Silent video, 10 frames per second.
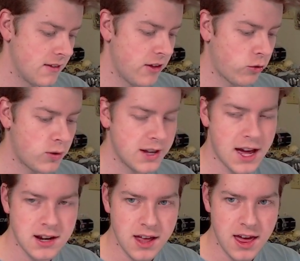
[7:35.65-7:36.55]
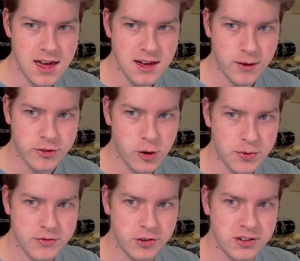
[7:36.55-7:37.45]
This one got an 8. I was
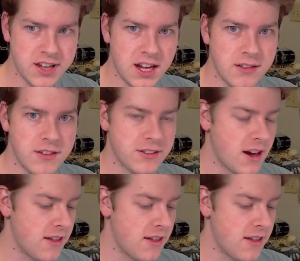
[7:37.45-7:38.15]
hoping for a 10 on this guy.